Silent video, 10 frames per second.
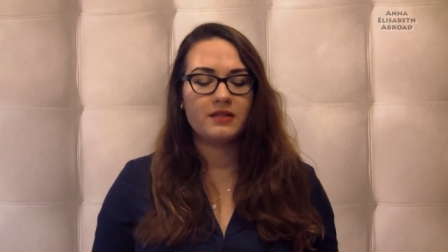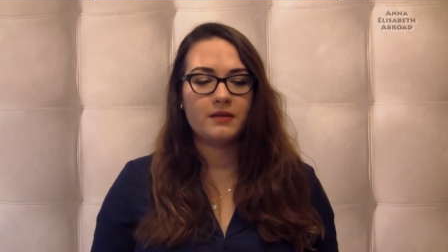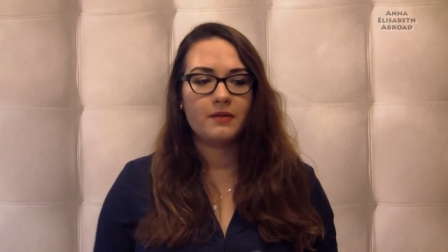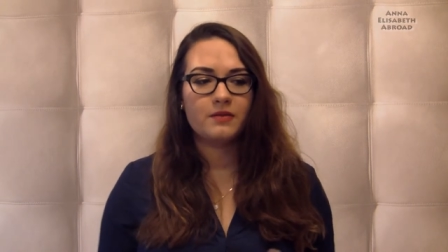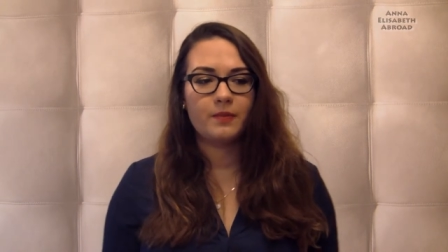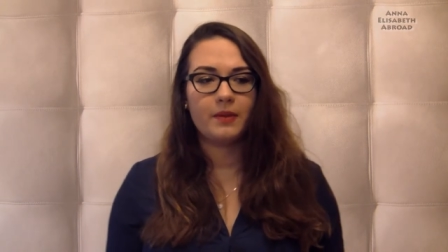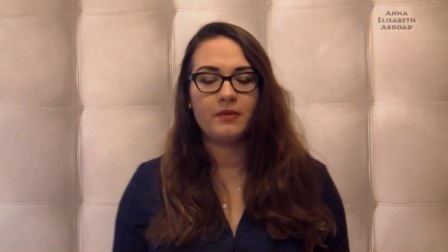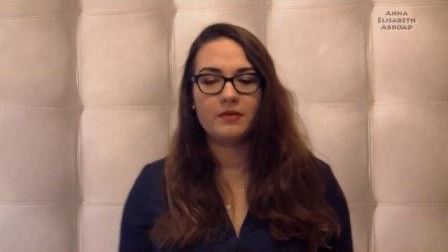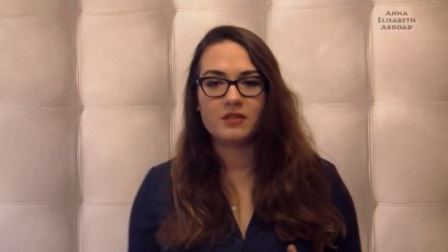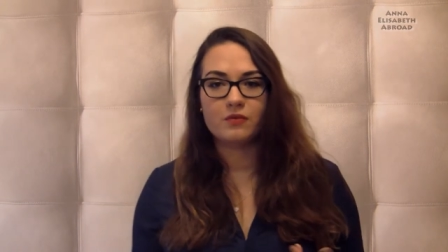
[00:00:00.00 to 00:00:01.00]
Sometimes
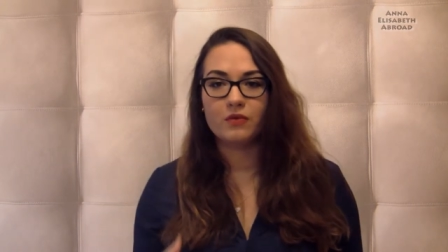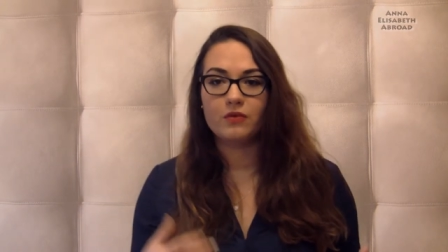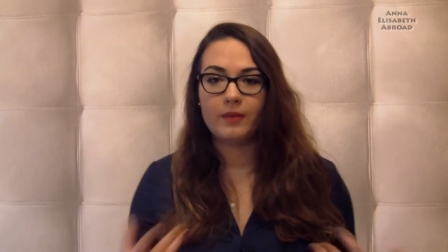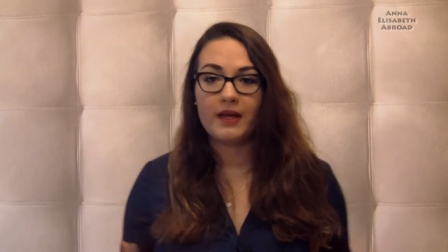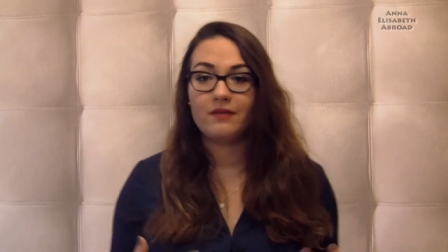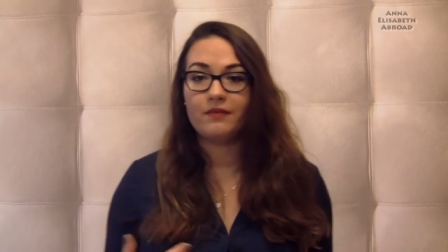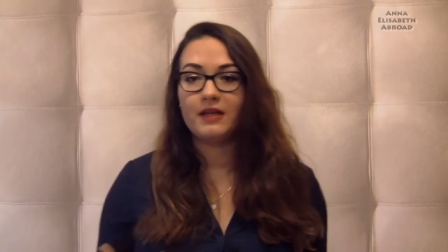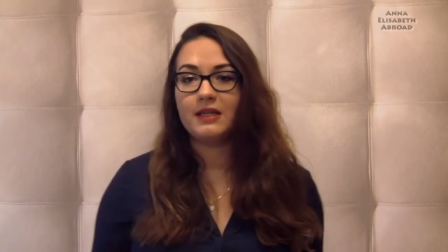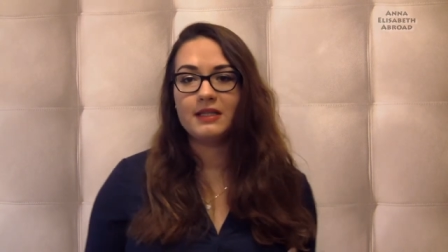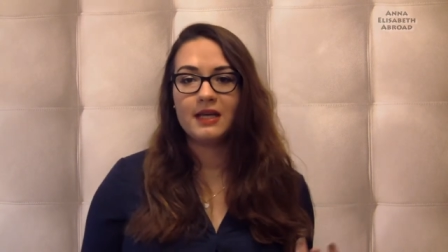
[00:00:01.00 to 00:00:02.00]
people just want to
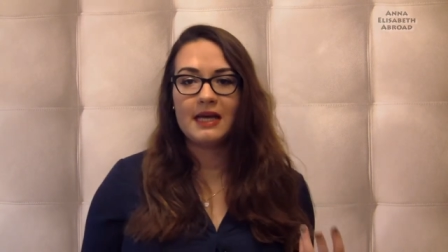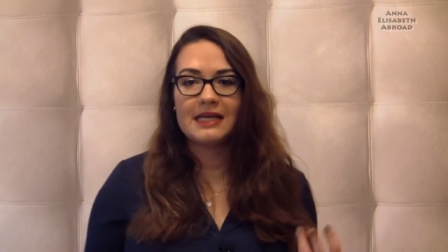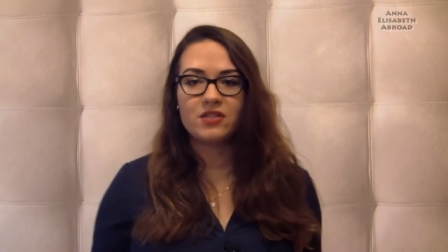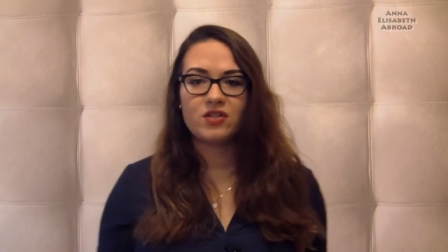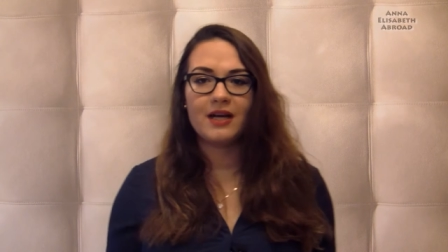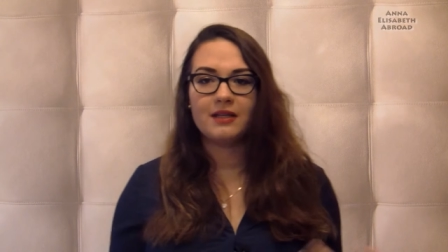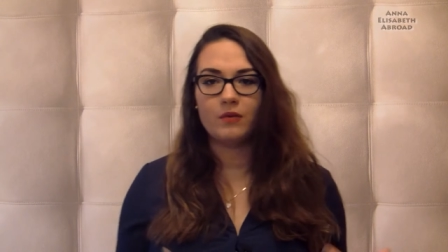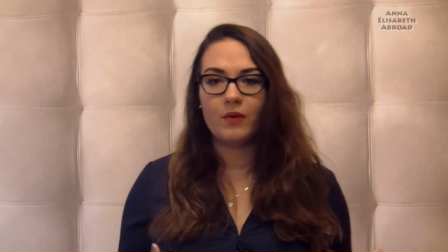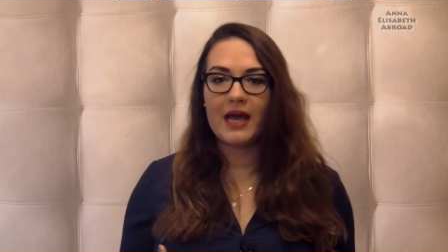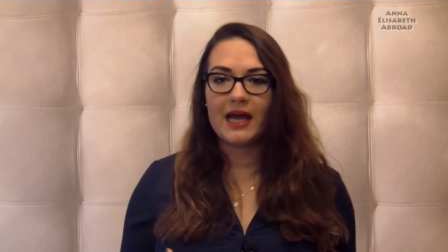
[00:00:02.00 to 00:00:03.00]
benefit straight
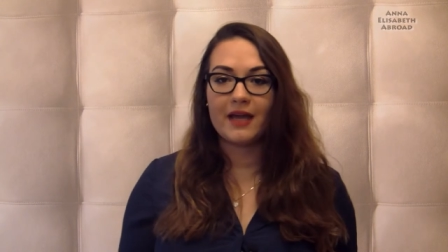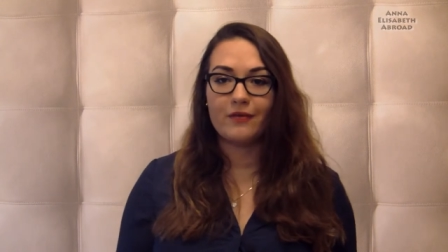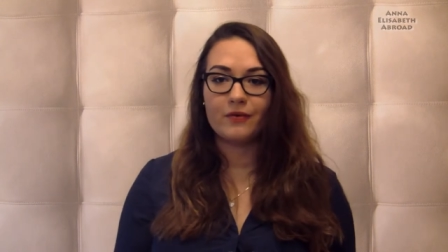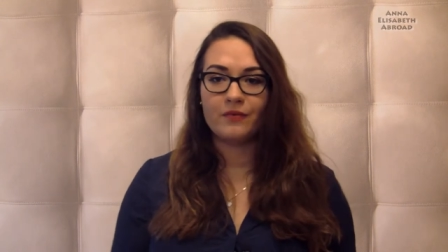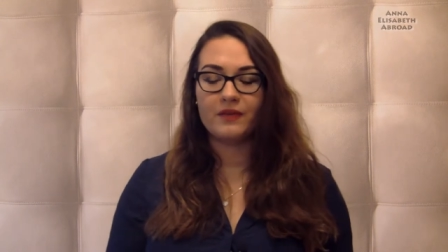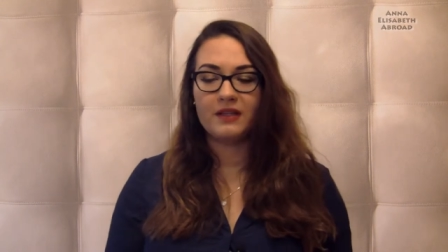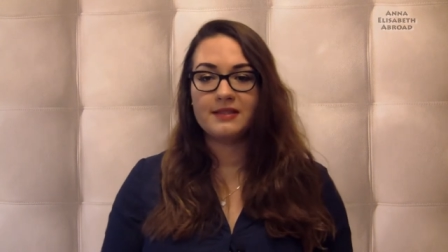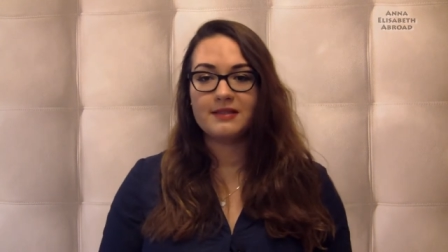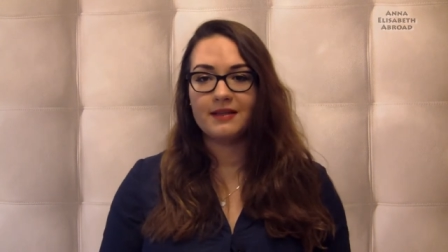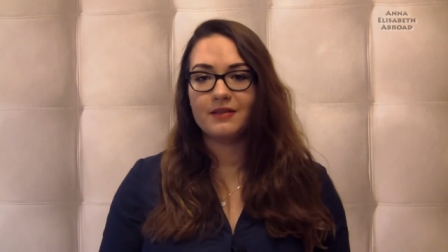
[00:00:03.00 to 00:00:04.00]
away from
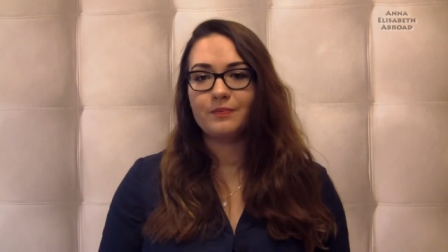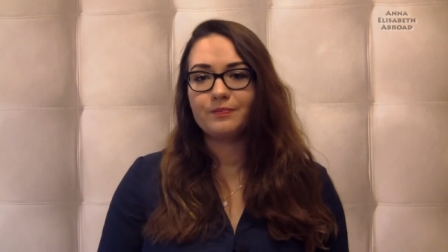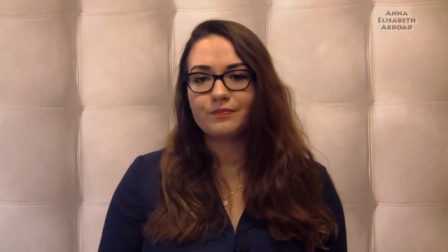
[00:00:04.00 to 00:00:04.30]
things, and